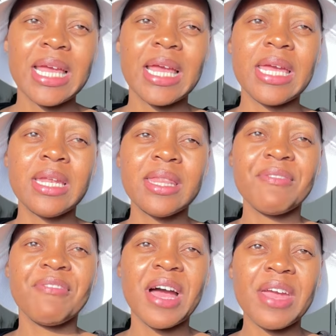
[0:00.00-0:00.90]
In the
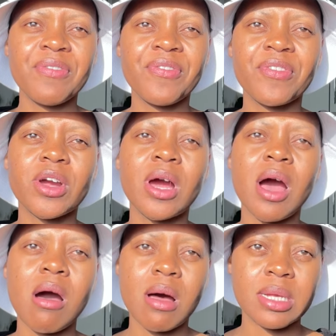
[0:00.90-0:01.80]
5
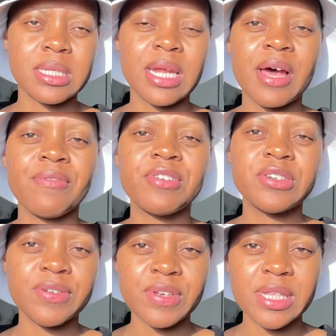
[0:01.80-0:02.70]
cars that I've
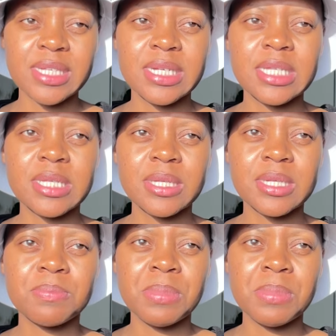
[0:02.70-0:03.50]
driven since